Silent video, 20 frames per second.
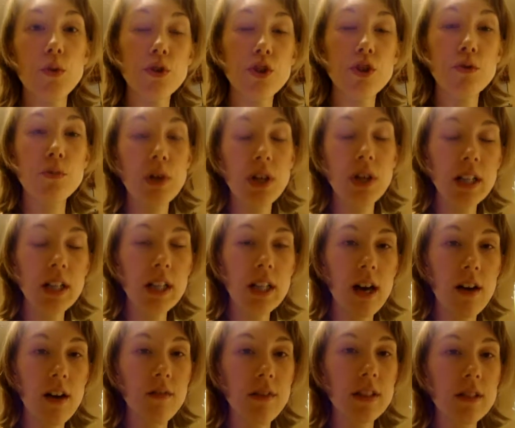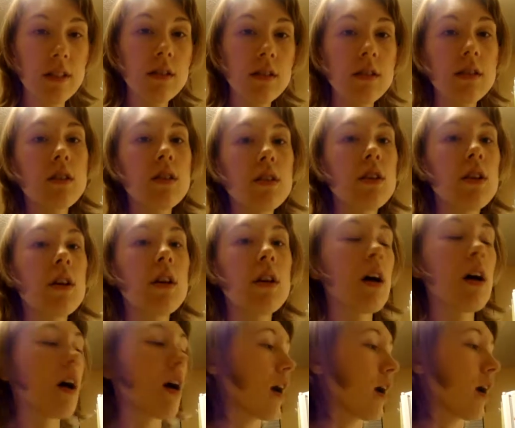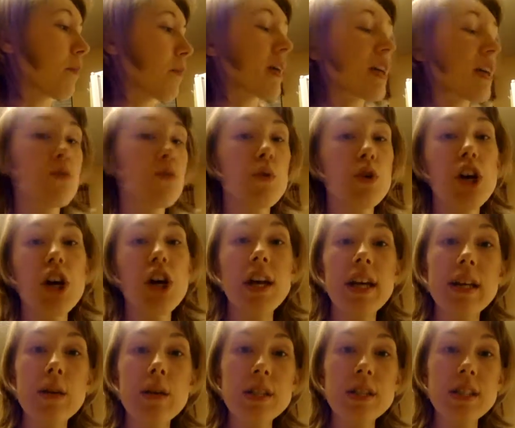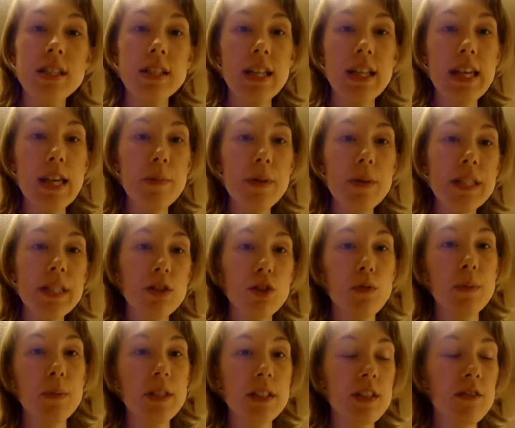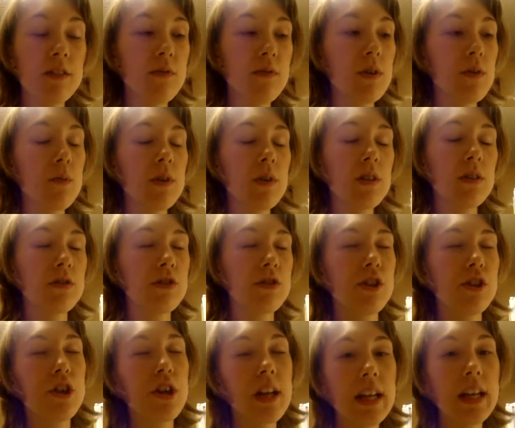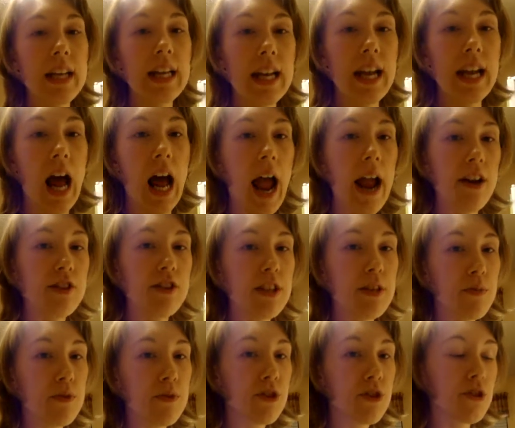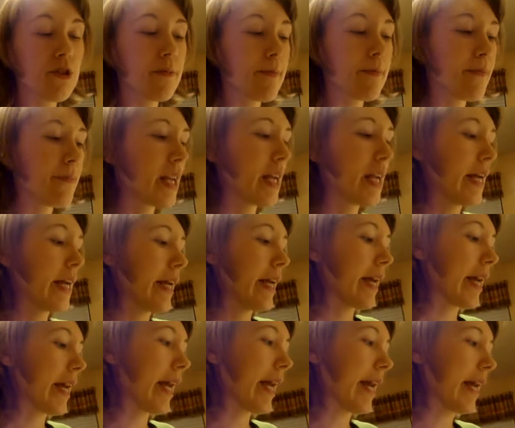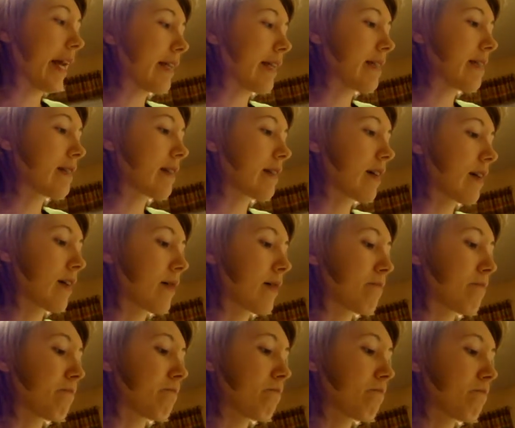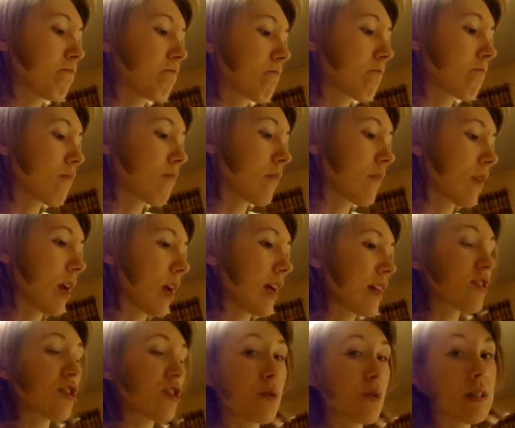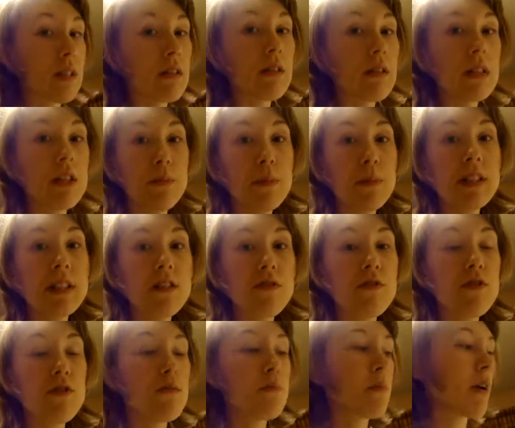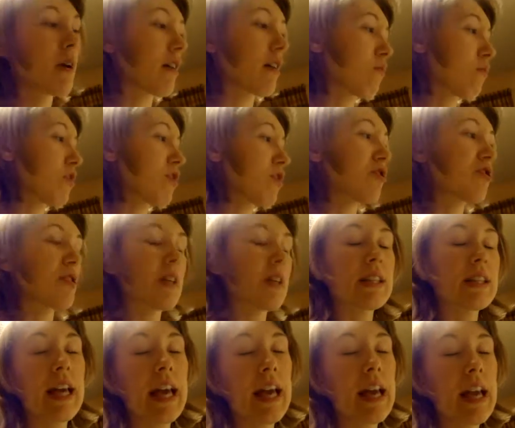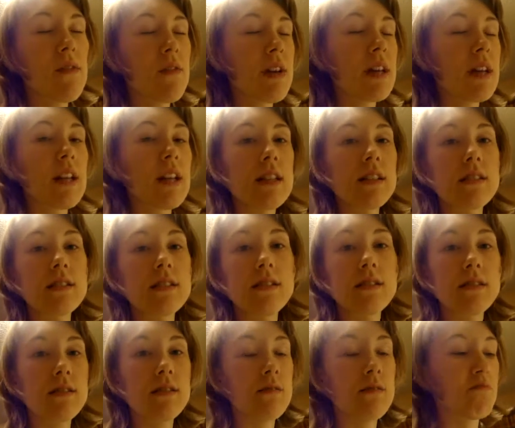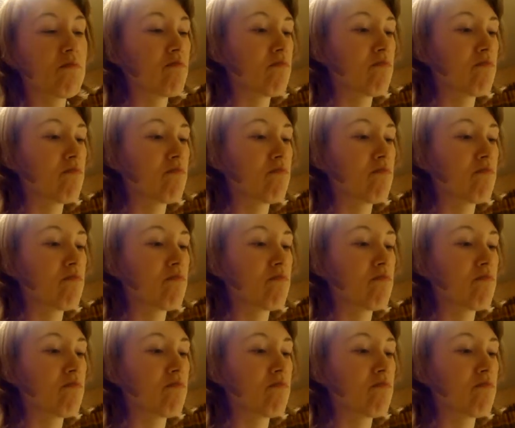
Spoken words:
do when you put it in the oven. Because we're cooking it with steam, it's a little bit different. We're cooking it at a higher temperature, and so it's a little bit different, but once you get the hang of it, it's